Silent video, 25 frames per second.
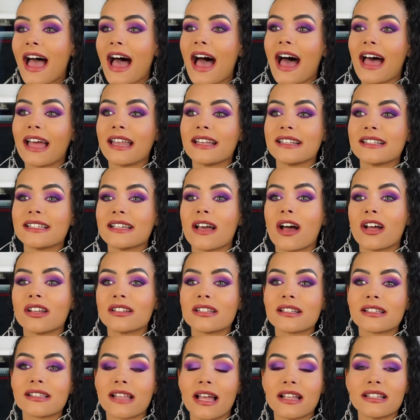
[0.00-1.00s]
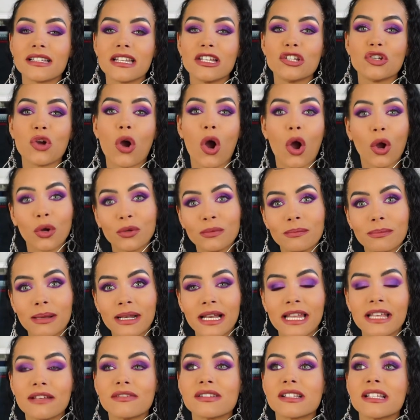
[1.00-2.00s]
and understanding your own
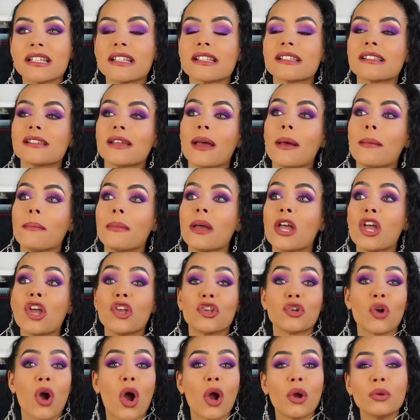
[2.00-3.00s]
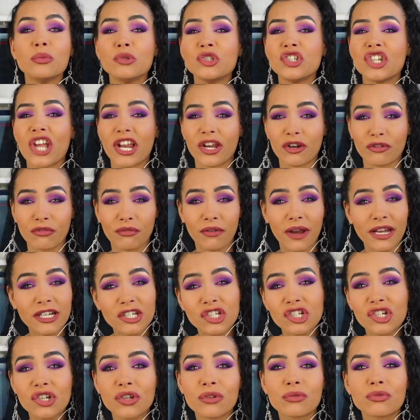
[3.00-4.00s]
belief system, your own
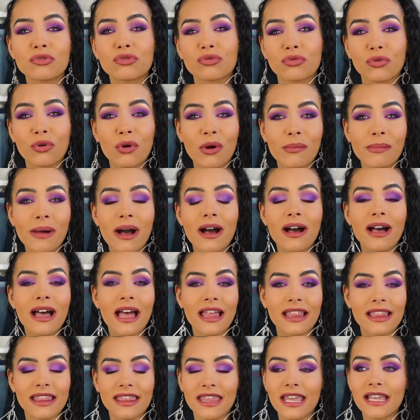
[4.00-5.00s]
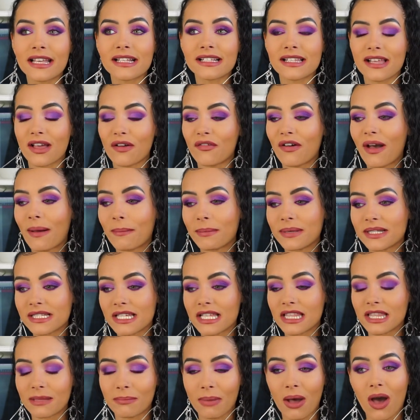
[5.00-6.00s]
generational trauma, and things that have happened
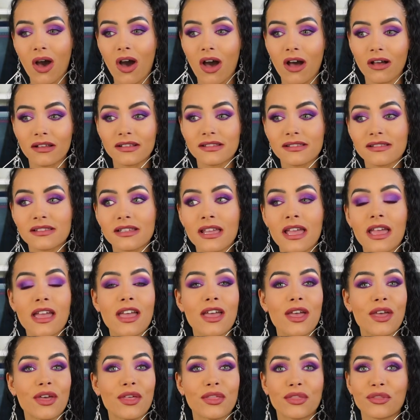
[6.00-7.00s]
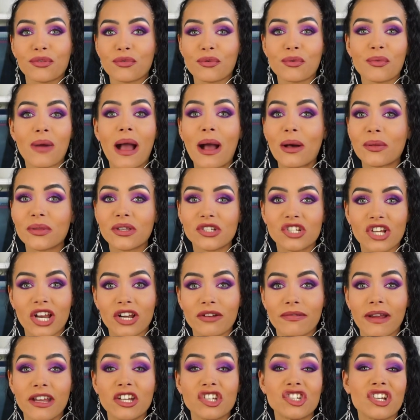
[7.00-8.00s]
in the past. Throughout the
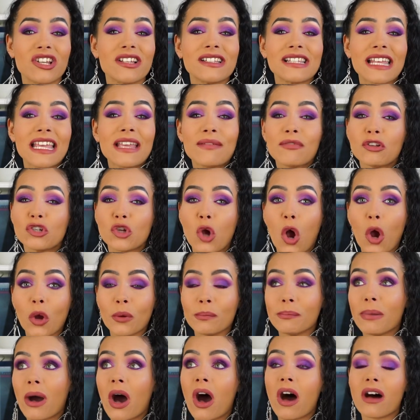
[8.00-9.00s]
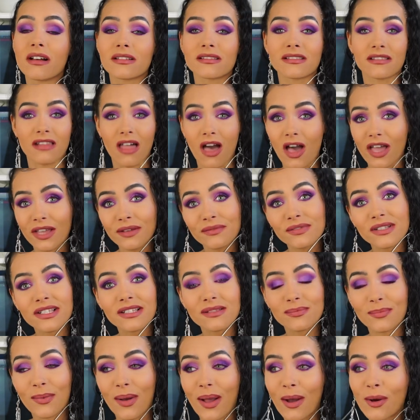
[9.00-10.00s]
generations, even your own past lives
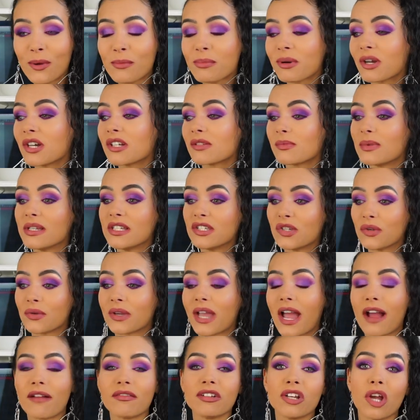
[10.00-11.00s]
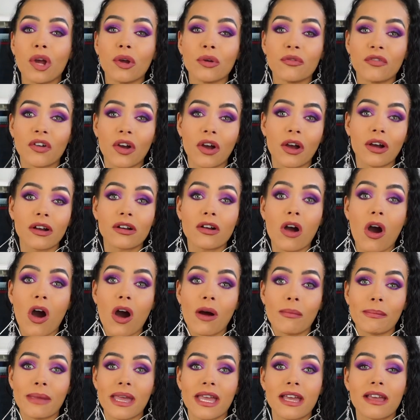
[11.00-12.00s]
as well, because we do carry over
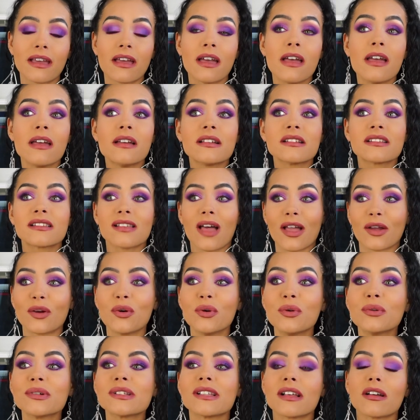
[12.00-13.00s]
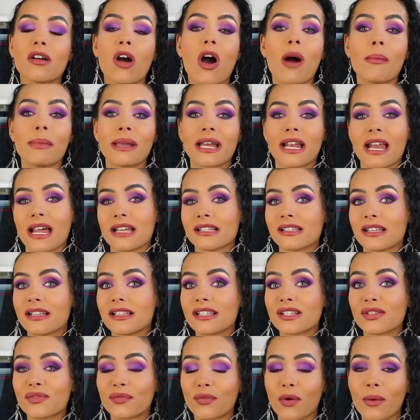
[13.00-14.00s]
karmic cycles and karmic
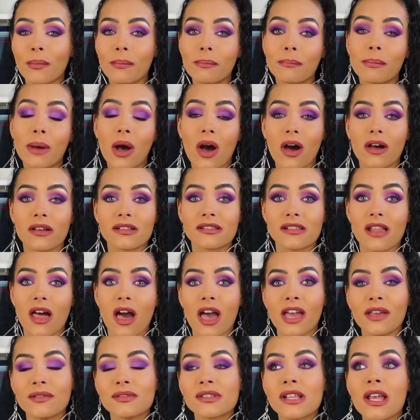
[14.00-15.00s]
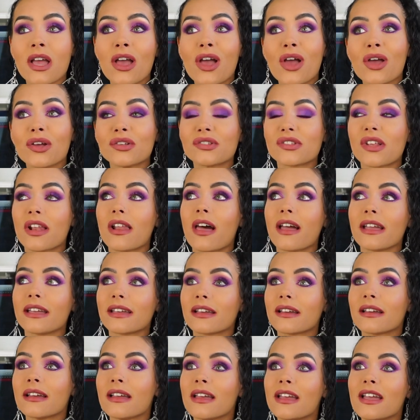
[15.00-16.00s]
lessons from past lives. So,
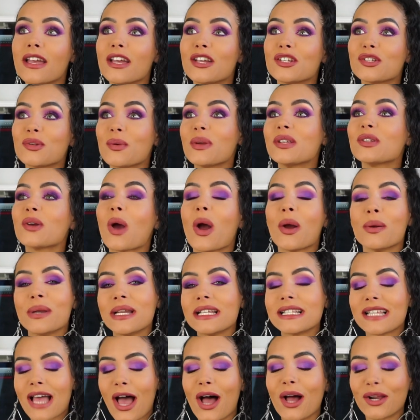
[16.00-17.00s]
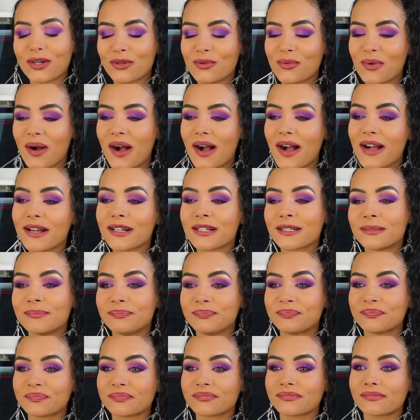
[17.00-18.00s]
like, Doing your own internal work
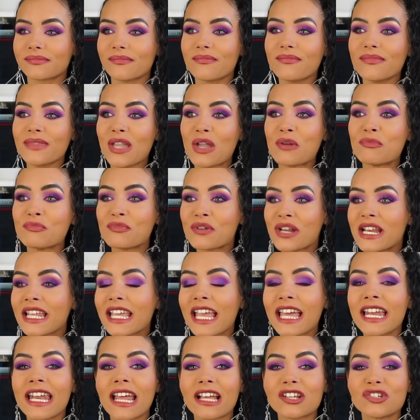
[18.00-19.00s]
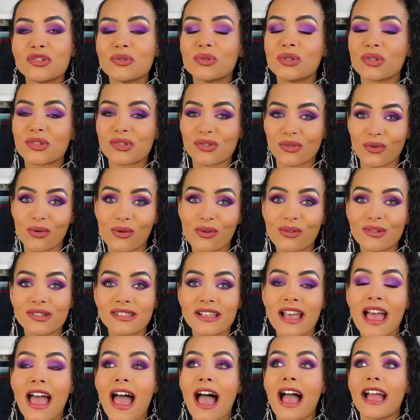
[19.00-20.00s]
really connects you to source
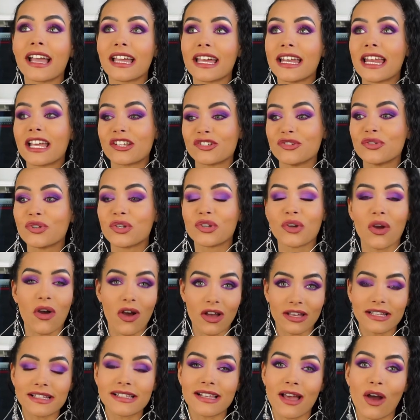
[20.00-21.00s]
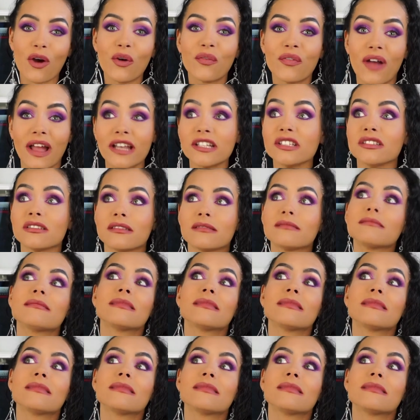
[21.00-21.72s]
and connects you to your higher self and